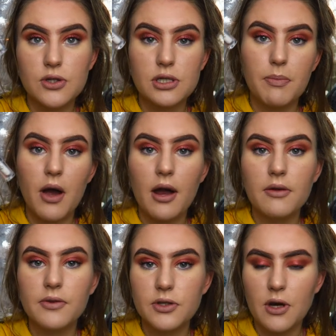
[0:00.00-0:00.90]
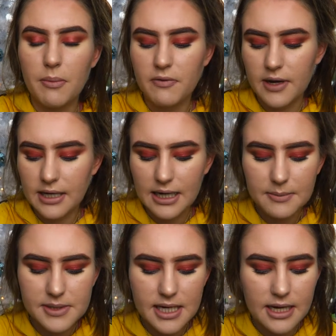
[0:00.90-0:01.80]
just to put over the top of any
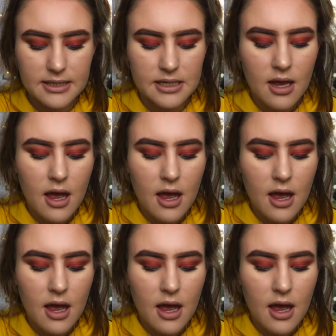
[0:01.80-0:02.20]
lipsticks.